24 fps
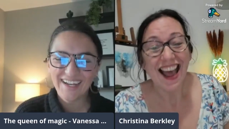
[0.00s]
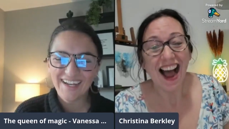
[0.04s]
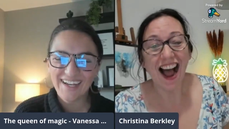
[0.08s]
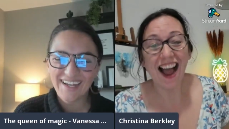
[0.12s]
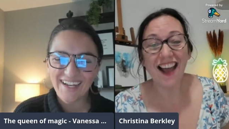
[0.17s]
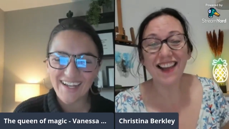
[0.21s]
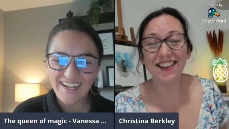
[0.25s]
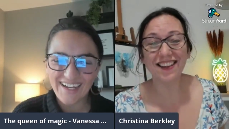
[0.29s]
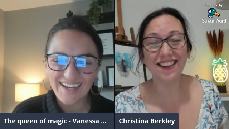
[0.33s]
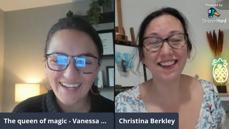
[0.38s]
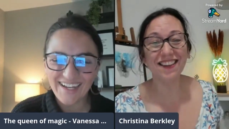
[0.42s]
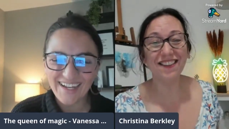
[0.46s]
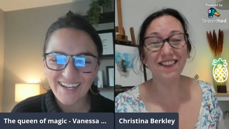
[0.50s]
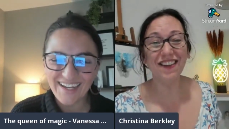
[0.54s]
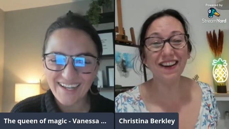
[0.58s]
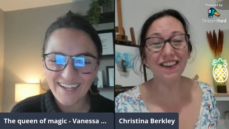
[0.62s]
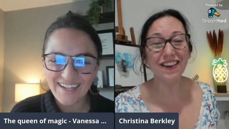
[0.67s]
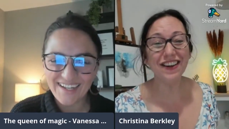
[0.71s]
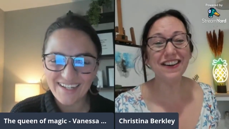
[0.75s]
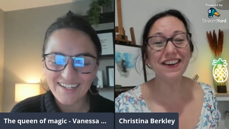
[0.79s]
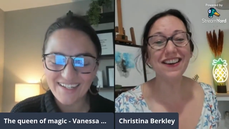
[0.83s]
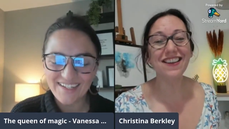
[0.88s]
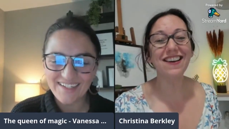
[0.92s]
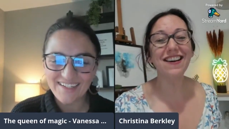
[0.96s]
Speaker 1: I see them
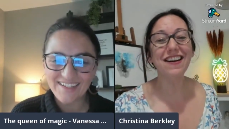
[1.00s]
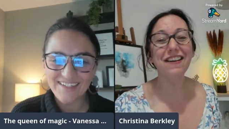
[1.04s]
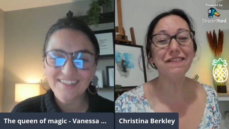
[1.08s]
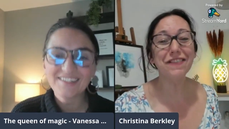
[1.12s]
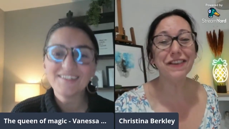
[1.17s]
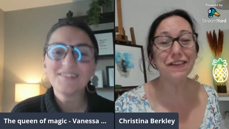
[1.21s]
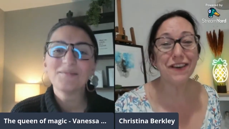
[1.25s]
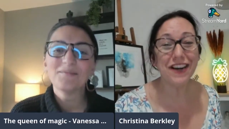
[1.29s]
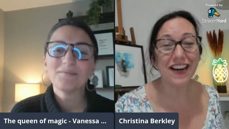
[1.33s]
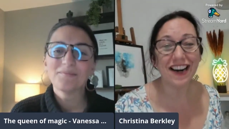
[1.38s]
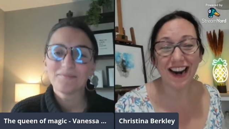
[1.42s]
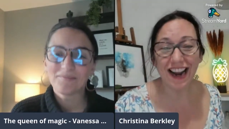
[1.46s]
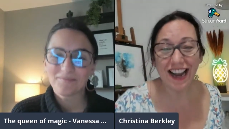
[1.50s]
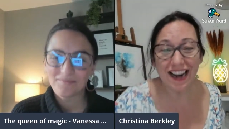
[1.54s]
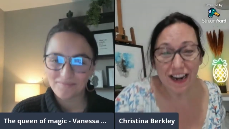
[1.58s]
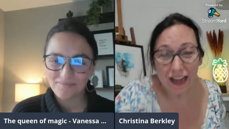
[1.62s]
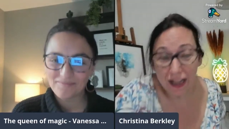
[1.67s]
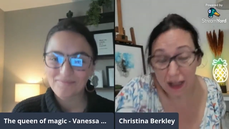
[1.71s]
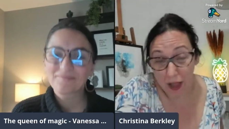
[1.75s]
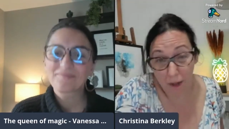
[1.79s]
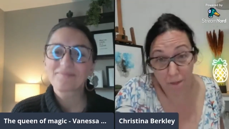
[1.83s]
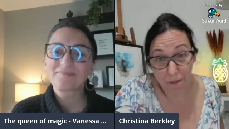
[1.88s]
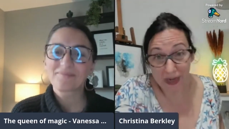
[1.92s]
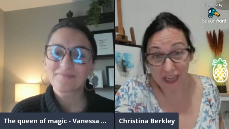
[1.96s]
everywhere. They're everywhere.
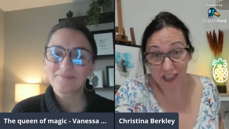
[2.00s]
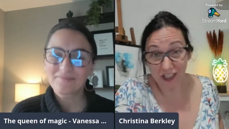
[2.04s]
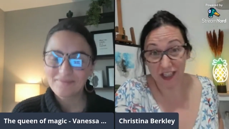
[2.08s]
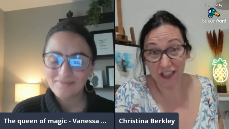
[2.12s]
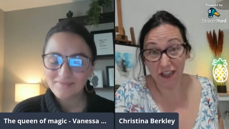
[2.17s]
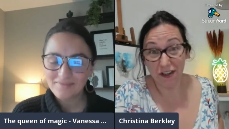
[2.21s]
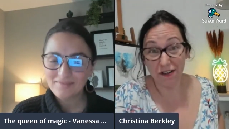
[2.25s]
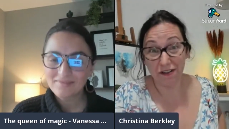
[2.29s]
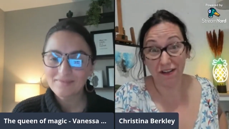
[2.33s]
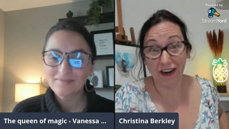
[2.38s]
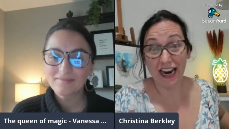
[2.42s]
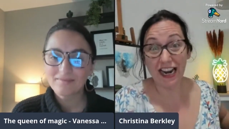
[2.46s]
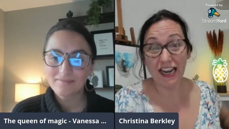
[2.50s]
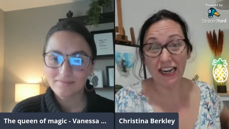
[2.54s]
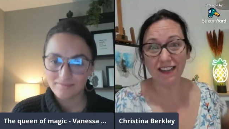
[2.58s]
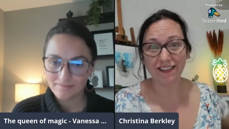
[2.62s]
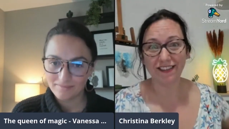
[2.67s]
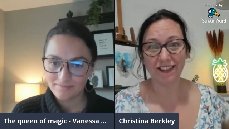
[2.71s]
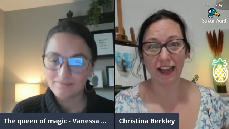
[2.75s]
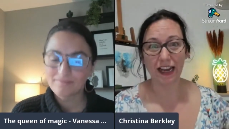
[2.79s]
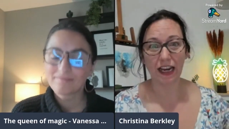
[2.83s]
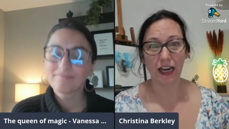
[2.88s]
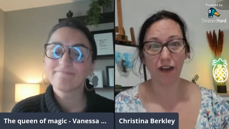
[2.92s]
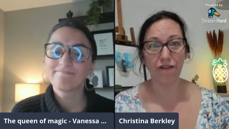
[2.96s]
And uh, me too, right? It's
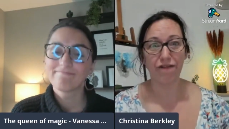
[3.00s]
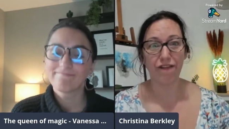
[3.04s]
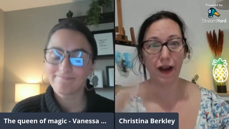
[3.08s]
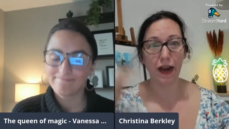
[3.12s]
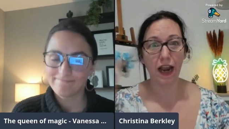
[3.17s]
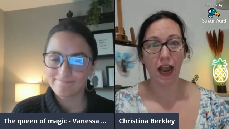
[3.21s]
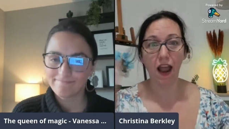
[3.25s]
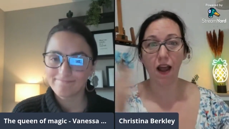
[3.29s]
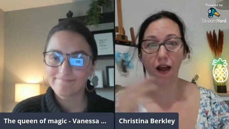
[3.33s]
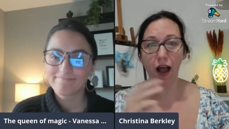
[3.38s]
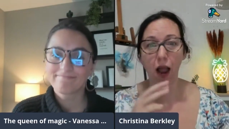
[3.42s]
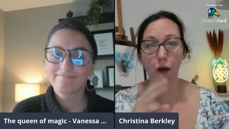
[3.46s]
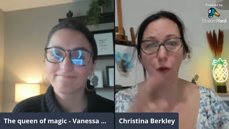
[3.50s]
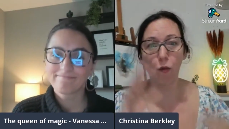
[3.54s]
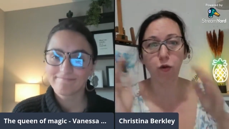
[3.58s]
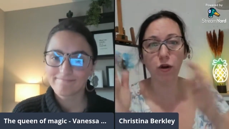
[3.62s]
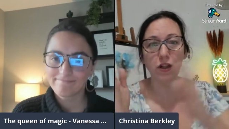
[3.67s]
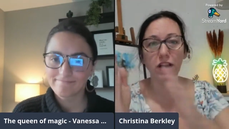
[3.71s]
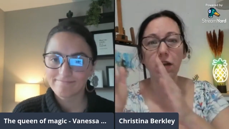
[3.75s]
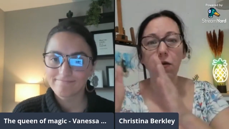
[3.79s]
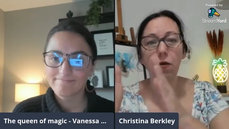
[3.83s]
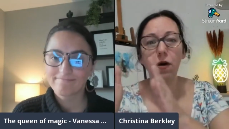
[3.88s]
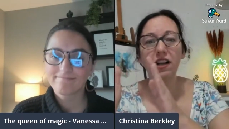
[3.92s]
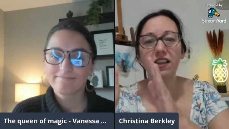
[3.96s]
like if I I
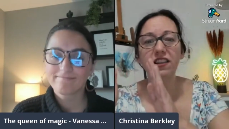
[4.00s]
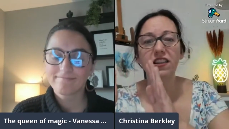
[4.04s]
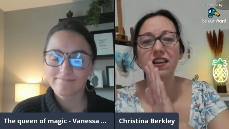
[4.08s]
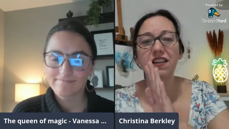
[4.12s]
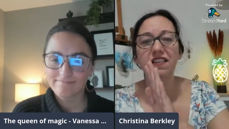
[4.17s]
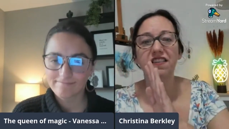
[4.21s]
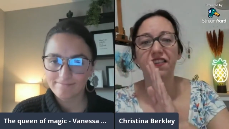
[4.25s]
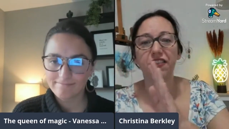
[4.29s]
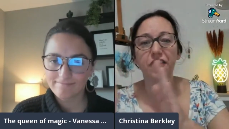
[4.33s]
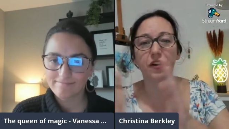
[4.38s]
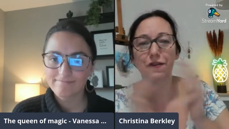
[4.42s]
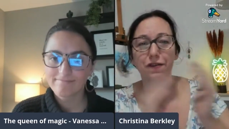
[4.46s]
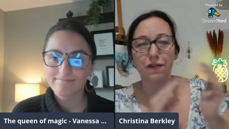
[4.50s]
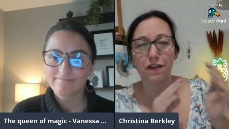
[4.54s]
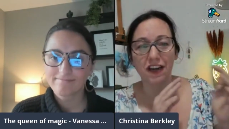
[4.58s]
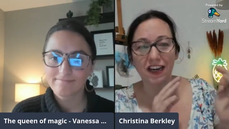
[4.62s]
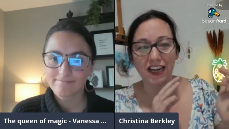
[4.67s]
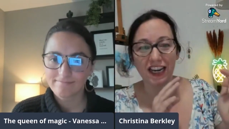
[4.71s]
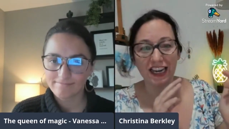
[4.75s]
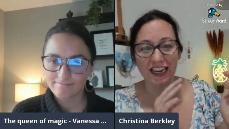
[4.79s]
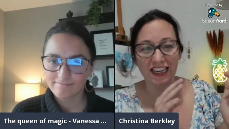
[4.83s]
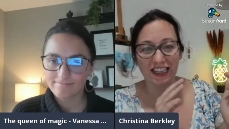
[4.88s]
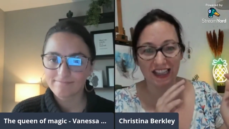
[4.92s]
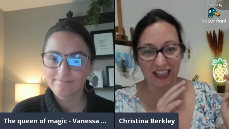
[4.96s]
really want this, therefore I
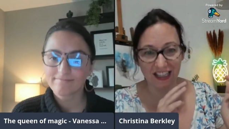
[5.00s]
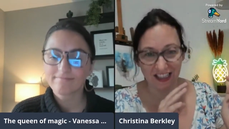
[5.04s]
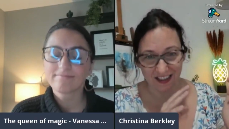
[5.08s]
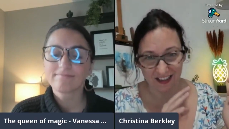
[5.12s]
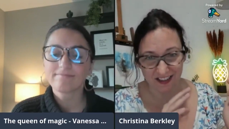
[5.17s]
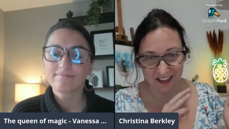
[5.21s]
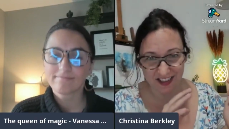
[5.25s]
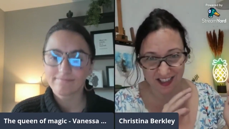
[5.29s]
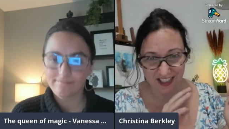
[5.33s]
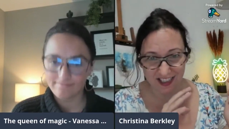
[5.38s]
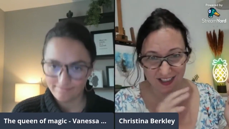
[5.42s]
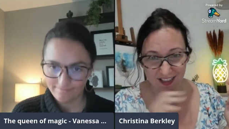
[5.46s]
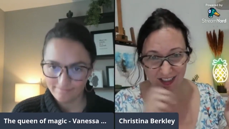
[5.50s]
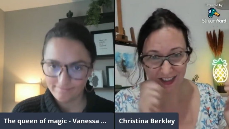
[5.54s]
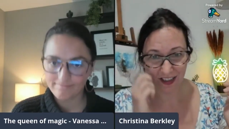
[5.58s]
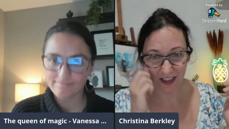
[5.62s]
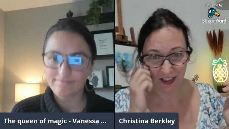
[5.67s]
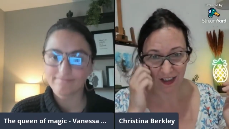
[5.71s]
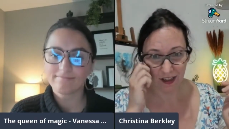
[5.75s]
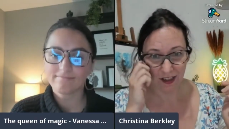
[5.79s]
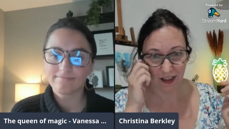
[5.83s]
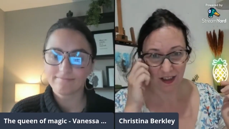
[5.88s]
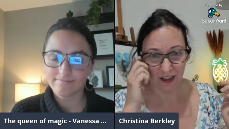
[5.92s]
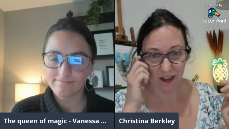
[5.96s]
can't this.
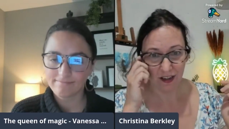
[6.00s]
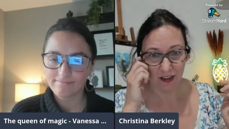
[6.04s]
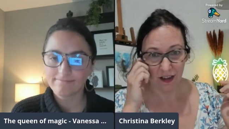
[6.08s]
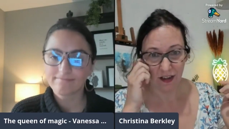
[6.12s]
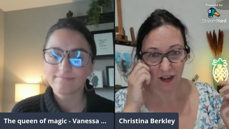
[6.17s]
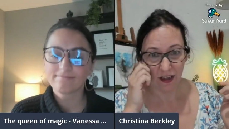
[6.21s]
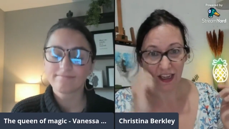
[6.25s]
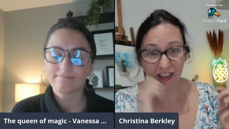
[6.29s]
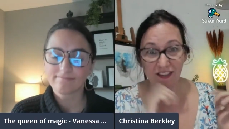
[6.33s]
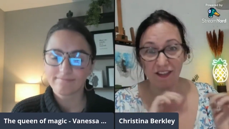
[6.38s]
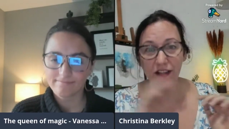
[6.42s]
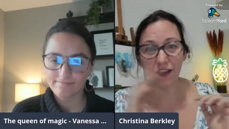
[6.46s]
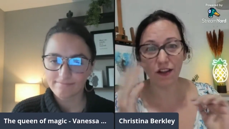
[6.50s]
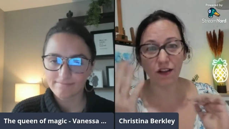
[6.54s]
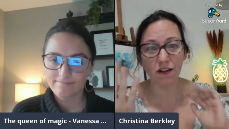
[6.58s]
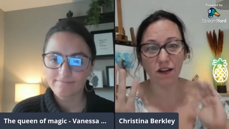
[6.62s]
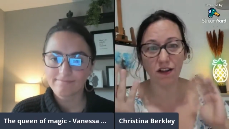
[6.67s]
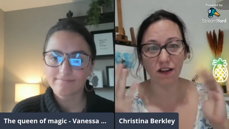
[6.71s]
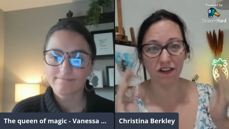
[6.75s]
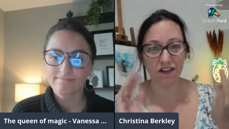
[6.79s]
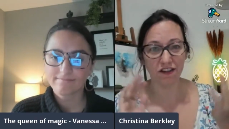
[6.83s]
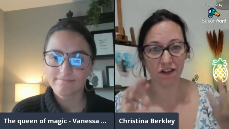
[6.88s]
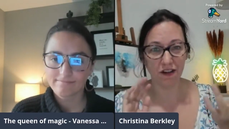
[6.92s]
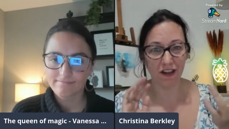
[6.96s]
Mm-hmm. It's either
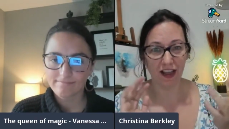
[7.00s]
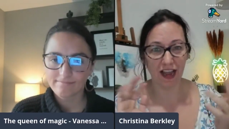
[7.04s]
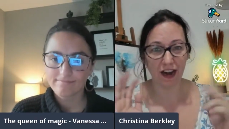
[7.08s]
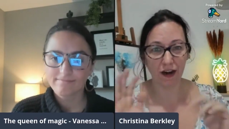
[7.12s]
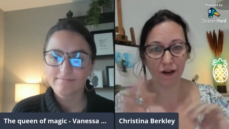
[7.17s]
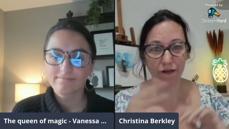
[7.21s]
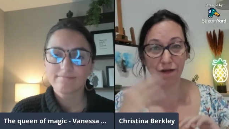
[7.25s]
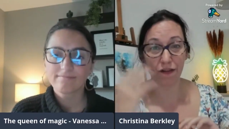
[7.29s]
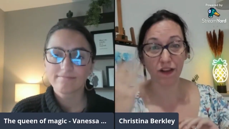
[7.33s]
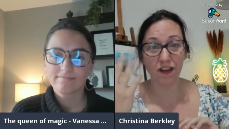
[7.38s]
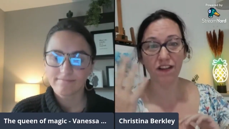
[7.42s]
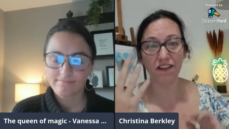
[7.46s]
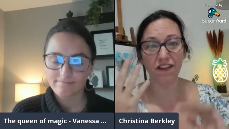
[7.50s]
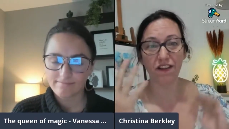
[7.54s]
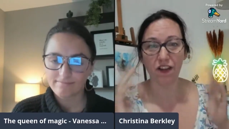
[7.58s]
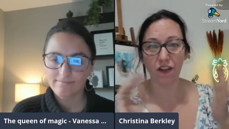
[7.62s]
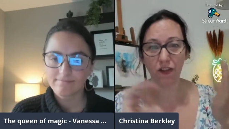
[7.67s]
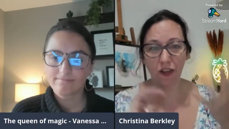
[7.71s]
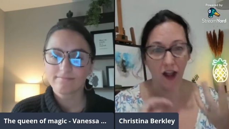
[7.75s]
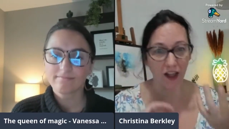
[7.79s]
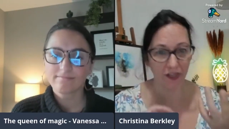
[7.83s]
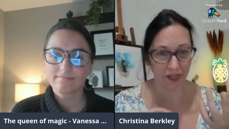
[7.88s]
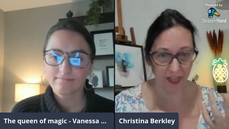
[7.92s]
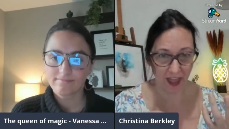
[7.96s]
this or that. If this, then
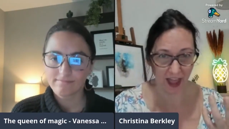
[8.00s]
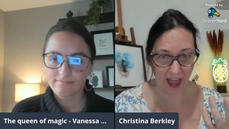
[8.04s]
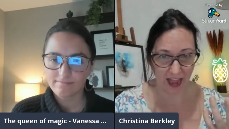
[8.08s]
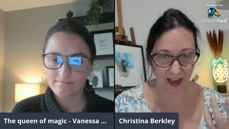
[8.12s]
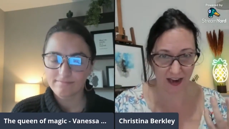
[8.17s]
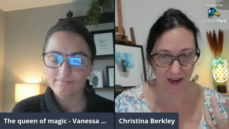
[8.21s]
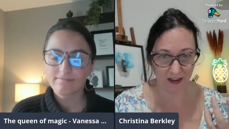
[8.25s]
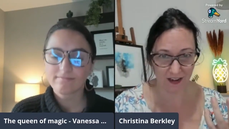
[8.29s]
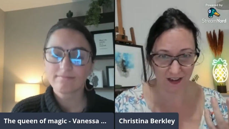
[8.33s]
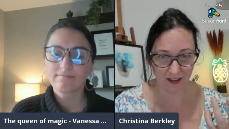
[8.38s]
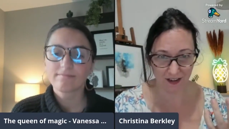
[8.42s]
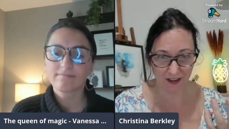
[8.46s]
not that.